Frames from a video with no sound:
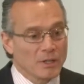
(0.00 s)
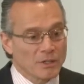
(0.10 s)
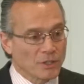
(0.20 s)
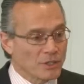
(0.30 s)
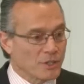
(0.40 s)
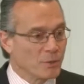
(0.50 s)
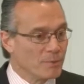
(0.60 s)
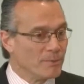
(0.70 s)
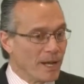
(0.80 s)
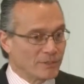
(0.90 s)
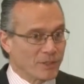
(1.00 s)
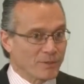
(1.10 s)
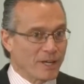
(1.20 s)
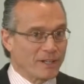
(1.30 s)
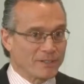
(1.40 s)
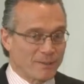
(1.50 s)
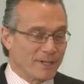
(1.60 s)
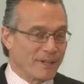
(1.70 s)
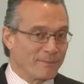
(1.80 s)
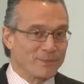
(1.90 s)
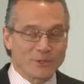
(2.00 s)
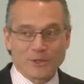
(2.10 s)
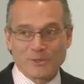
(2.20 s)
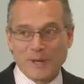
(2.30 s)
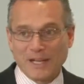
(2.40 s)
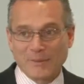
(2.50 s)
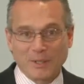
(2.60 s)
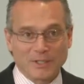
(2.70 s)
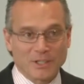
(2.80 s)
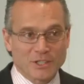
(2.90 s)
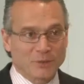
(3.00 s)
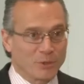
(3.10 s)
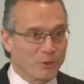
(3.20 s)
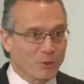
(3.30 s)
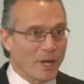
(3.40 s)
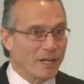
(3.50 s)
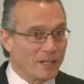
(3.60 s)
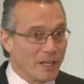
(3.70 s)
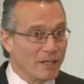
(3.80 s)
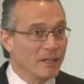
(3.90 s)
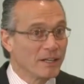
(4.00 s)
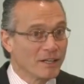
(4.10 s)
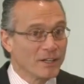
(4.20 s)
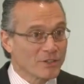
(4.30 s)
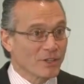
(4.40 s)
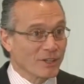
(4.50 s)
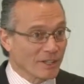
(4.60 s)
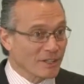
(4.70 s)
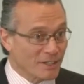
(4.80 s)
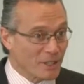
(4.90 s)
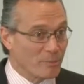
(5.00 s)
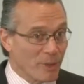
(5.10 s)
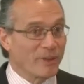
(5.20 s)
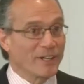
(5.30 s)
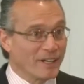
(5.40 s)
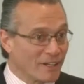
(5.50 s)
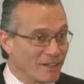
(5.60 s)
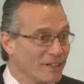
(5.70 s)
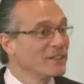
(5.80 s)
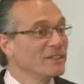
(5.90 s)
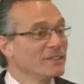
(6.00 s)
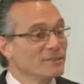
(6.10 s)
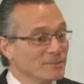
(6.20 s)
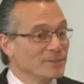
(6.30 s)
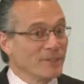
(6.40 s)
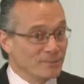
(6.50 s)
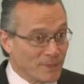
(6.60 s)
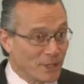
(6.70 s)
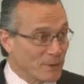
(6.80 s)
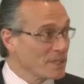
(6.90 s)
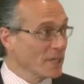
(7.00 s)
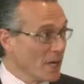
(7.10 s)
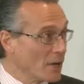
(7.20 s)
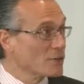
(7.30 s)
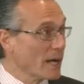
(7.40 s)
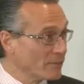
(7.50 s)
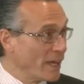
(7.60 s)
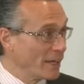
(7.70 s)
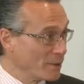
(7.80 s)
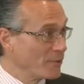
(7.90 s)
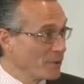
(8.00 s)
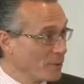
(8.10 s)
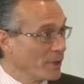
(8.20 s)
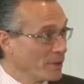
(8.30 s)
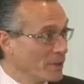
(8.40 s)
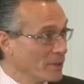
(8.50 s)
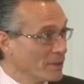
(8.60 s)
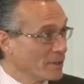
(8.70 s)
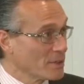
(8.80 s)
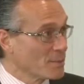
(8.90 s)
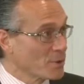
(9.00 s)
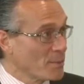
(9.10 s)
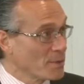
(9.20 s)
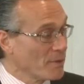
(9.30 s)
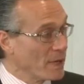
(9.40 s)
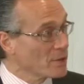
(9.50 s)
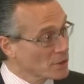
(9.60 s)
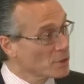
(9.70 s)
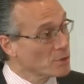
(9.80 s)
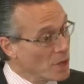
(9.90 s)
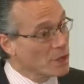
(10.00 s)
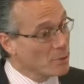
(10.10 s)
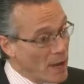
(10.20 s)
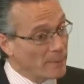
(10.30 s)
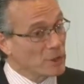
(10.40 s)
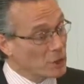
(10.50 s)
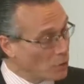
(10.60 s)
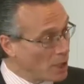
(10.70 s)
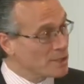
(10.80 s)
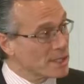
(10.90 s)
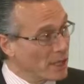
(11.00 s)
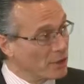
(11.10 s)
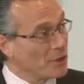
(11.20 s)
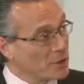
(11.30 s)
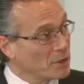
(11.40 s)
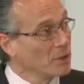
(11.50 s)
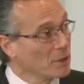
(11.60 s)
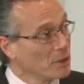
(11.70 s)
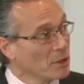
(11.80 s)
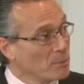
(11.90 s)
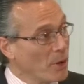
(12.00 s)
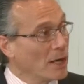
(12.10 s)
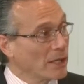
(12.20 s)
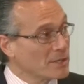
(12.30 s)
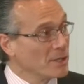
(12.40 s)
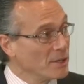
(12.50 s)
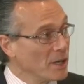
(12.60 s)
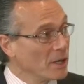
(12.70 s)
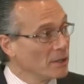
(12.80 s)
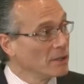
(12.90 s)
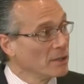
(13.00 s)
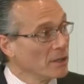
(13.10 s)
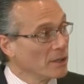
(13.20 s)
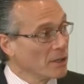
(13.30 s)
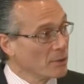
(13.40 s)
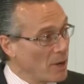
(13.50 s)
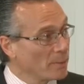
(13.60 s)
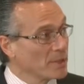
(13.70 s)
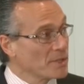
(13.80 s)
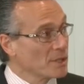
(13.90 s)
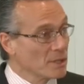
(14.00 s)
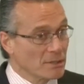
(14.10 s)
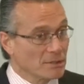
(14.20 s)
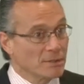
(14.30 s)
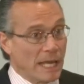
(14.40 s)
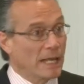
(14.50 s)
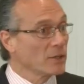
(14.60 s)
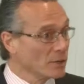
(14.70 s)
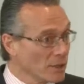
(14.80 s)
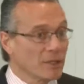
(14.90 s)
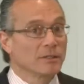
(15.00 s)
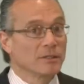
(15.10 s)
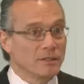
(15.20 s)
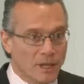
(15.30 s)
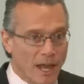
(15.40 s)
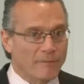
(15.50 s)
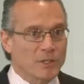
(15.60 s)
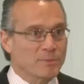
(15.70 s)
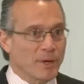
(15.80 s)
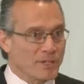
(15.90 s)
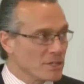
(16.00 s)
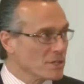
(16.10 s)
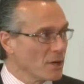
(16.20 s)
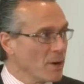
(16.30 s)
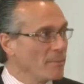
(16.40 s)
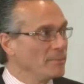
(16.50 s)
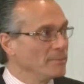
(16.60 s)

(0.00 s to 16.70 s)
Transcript: so there's two metrics, right? I mean, I'm sure there's many, but it's the renewal rate and then sort of the, the ability to to increase the contract value, if you will, the, the subscription value. So you, are you able to cross-sell other products in there, and are you able to see annually average prices yeah, I mean,